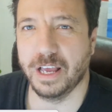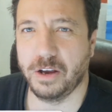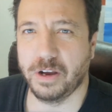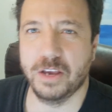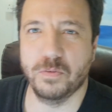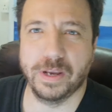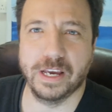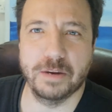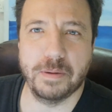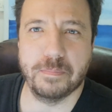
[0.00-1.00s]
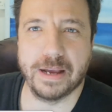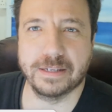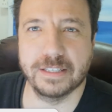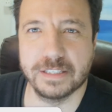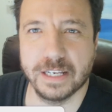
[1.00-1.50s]
Okay, we're going to be back
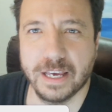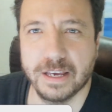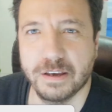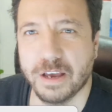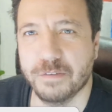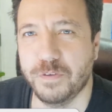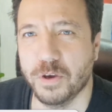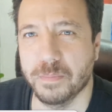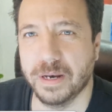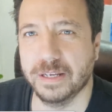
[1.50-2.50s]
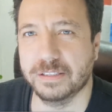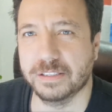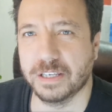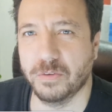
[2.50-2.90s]
just in a few minutes.